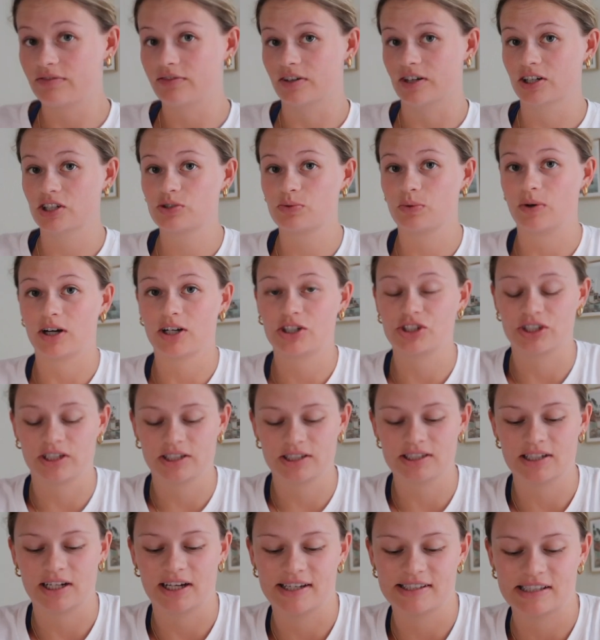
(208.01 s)
Finished
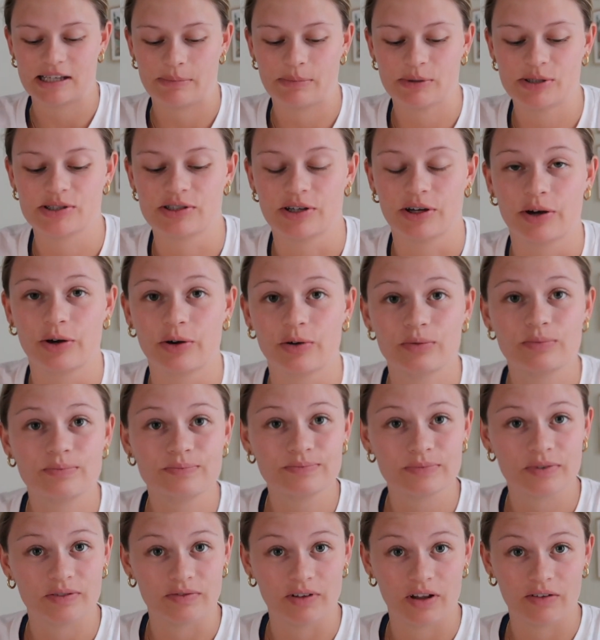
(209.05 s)
watching today's episode
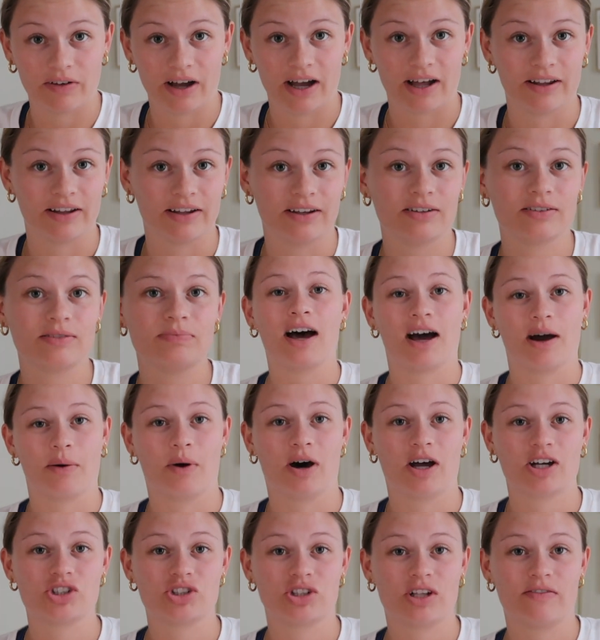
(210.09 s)
of Love Island. I
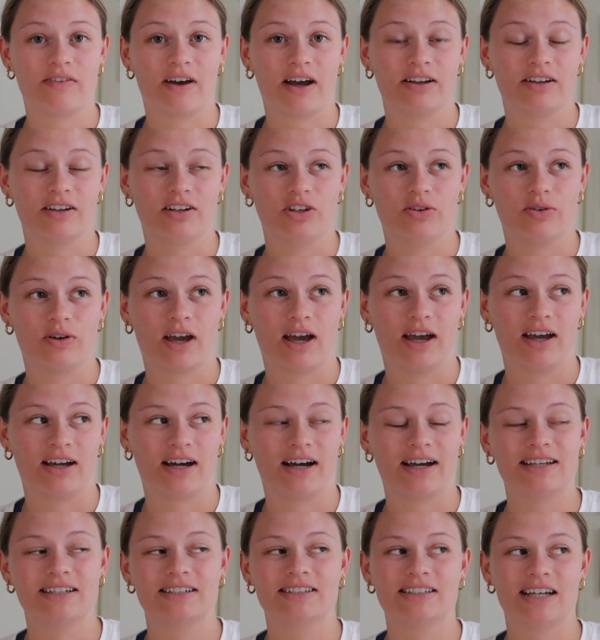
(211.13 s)
watched Love Island UK.
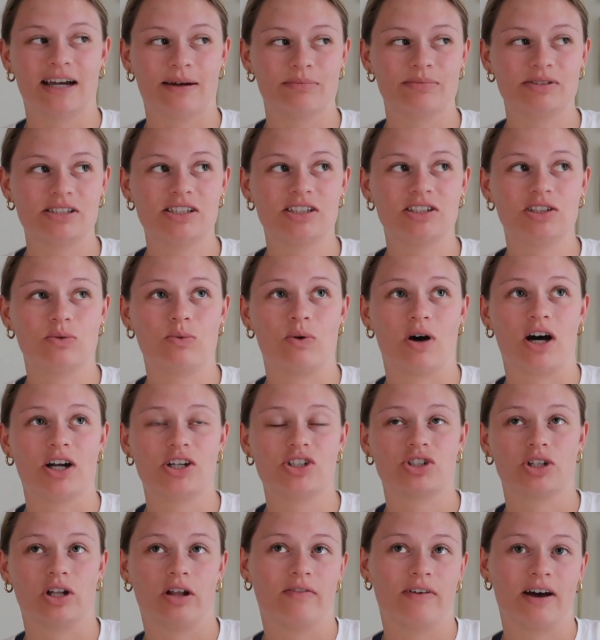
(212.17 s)
I attempted to
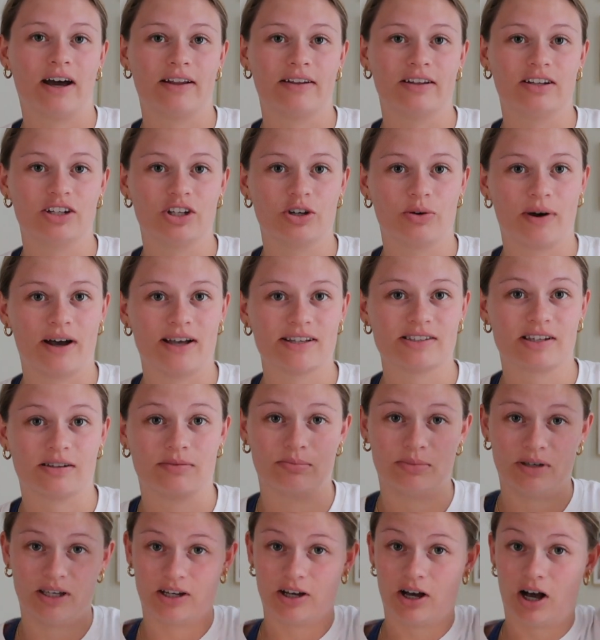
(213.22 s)
watch Love Island US on
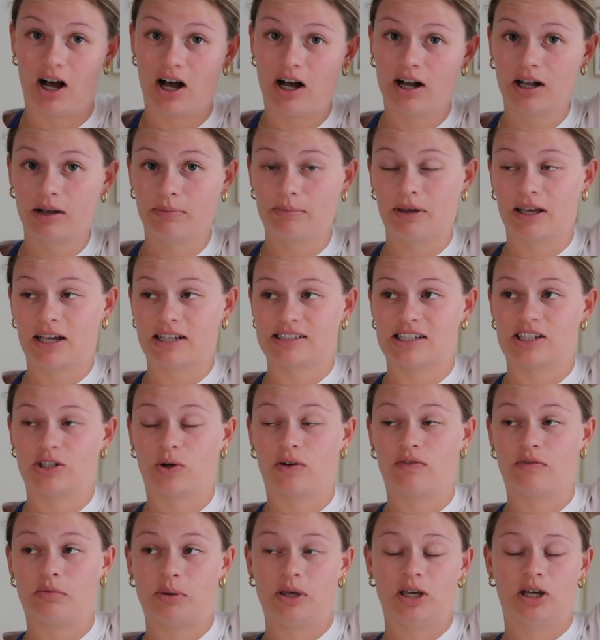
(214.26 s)
Peacock because I do
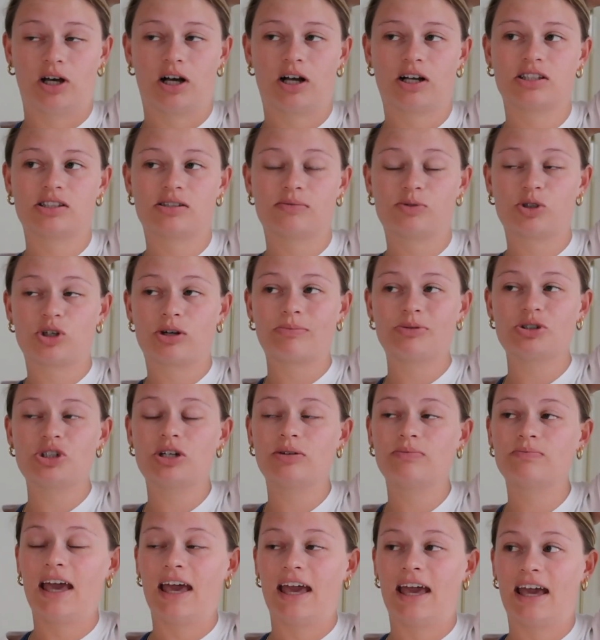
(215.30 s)
have a Peacock
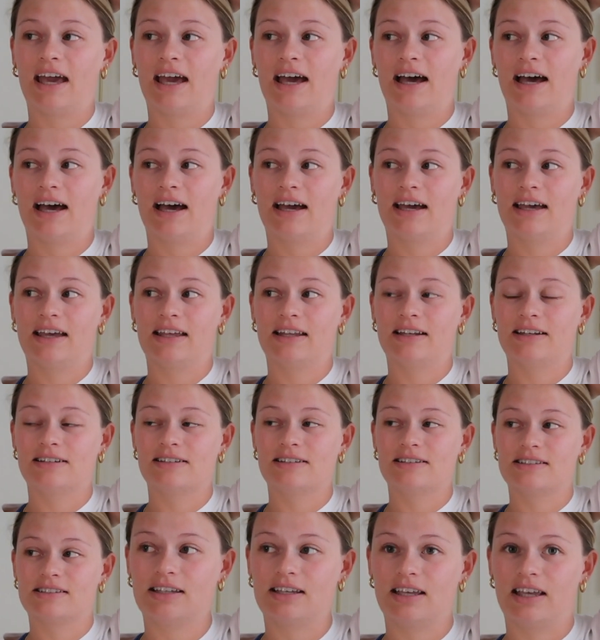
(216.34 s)
subscription
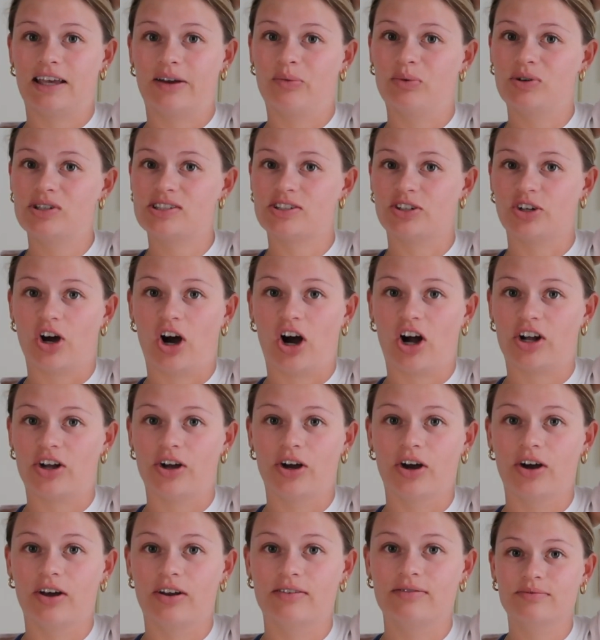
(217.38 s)
and it was not
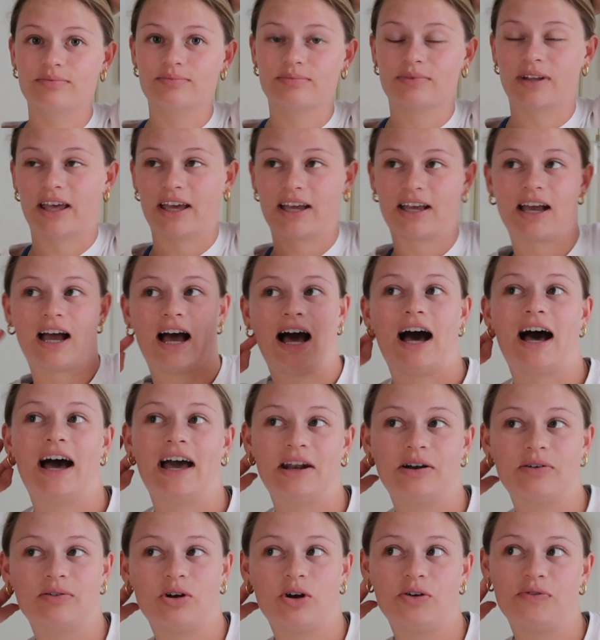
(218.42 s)
good. Like, I
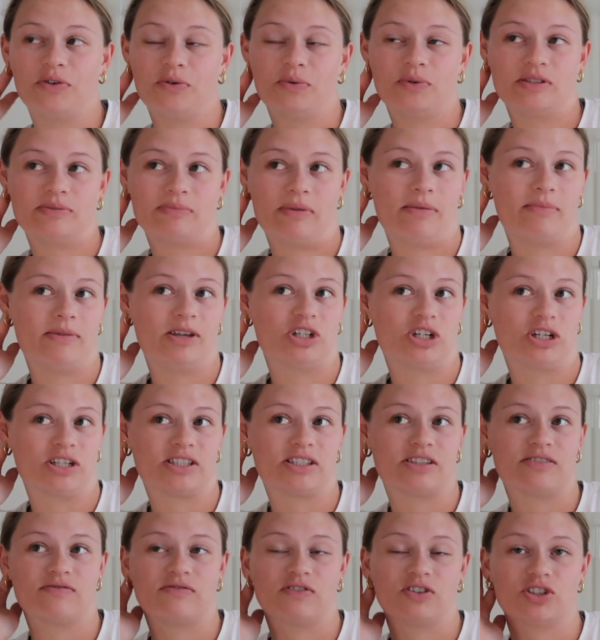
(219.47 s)
don't know if it was maybe
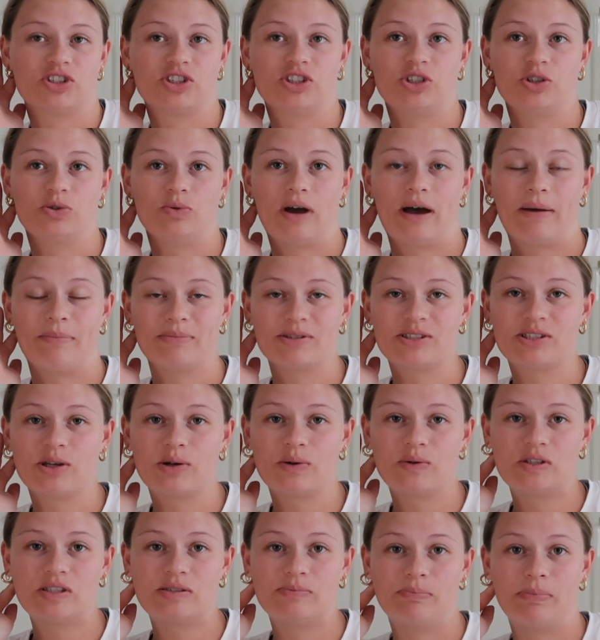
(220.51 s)
just the first two
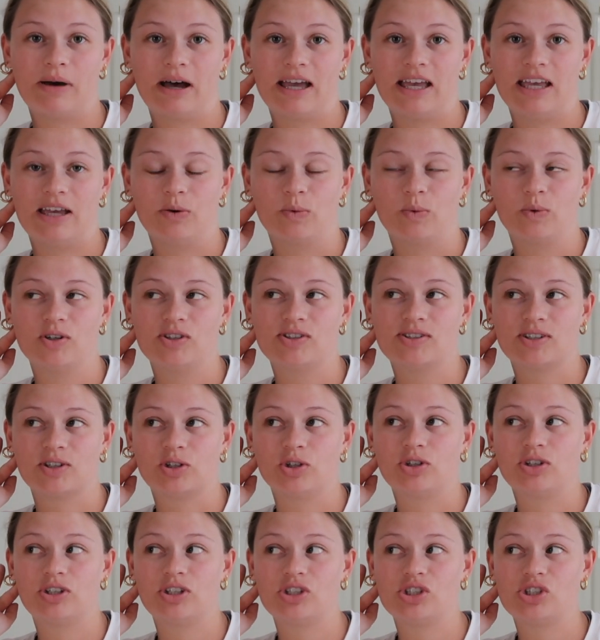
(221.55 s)
episodes, but it was
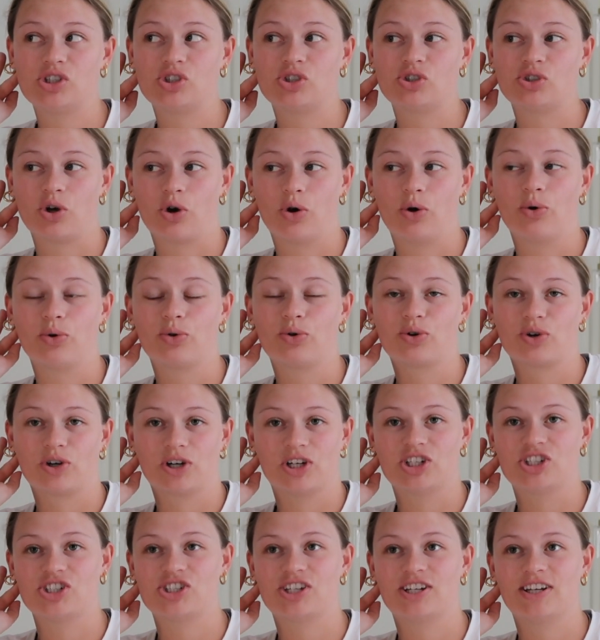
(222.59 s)
literally so
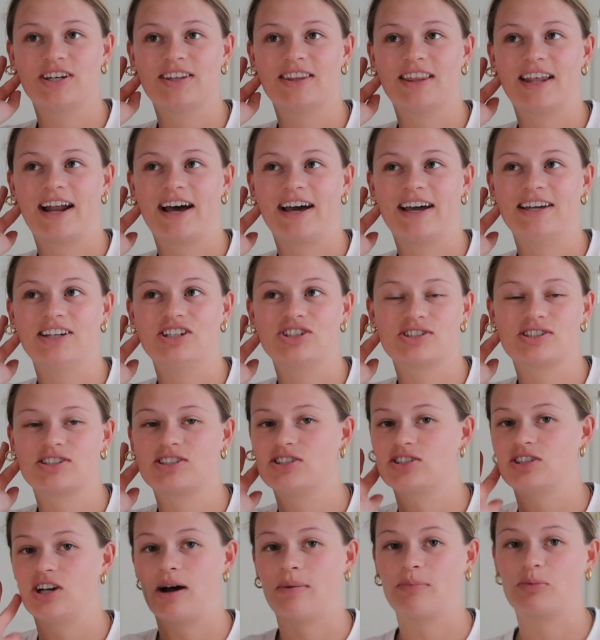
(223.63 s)
cringy that I just
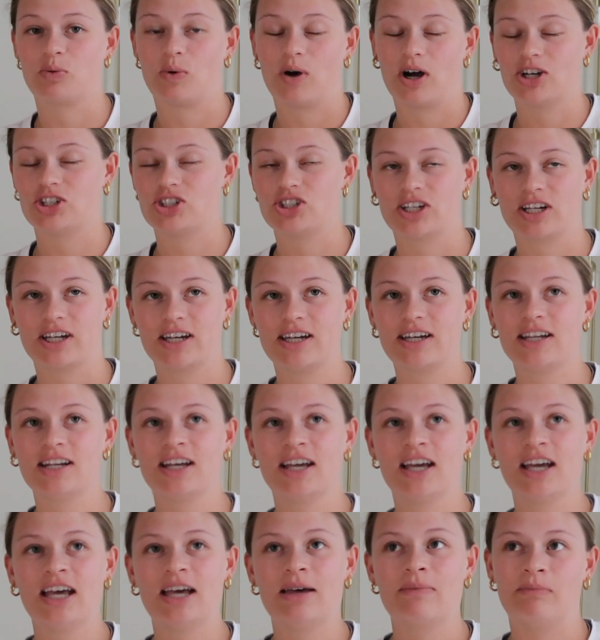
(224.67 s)
stopped watching it
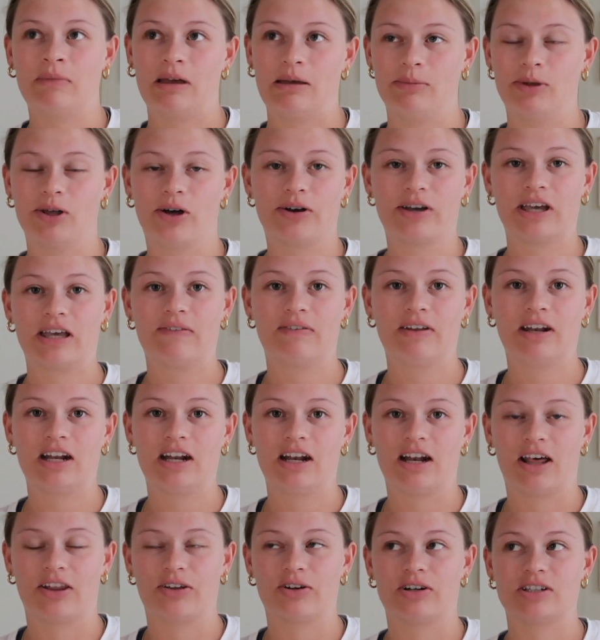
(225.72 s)
Maybe I'll give it
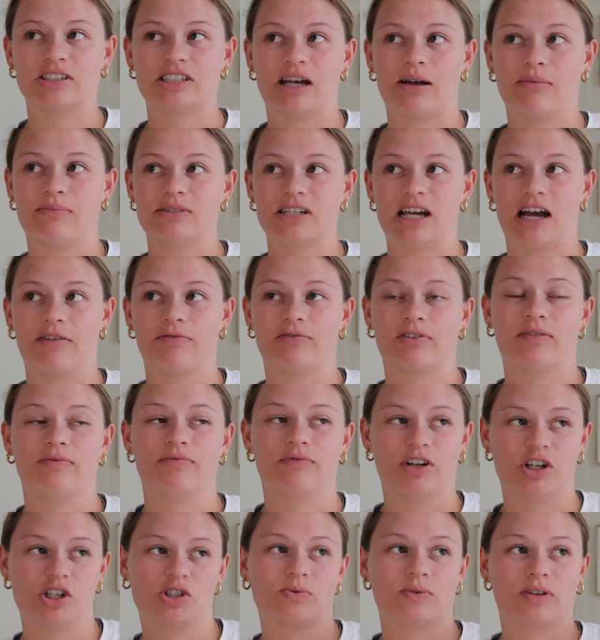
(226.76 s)
another attempt after I'm
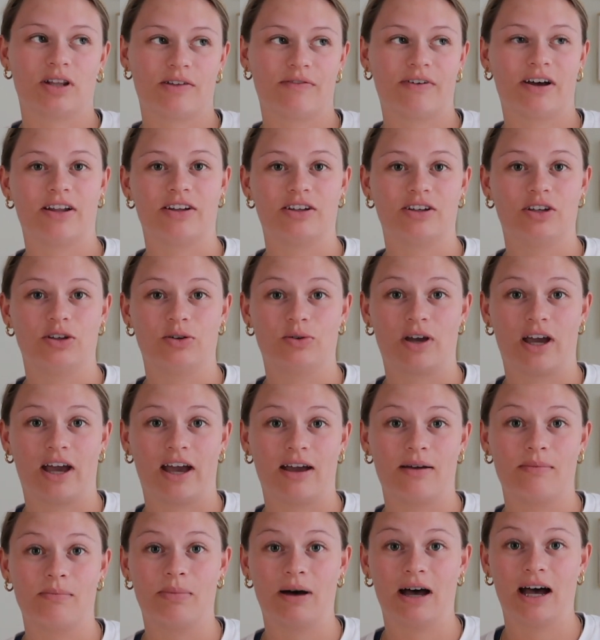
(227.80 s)
finished with Love Island
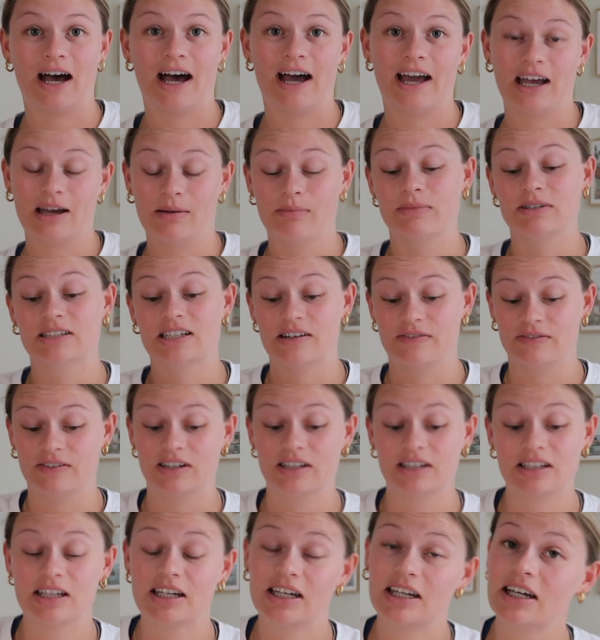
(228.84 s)
UK, but I am
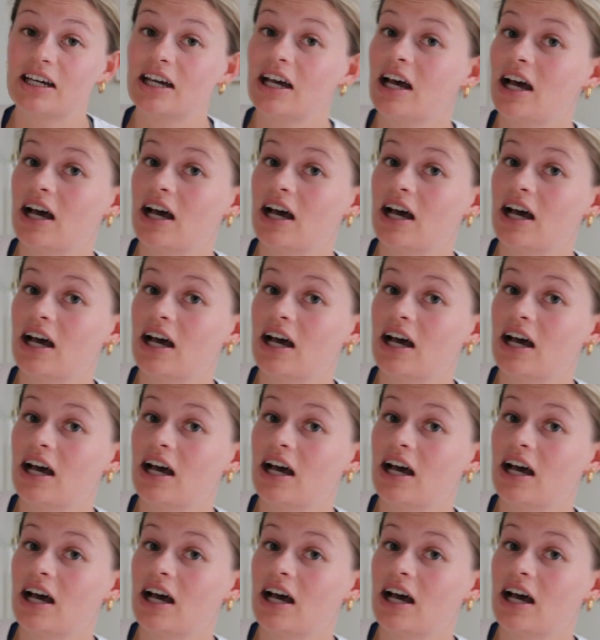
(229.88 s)
definitely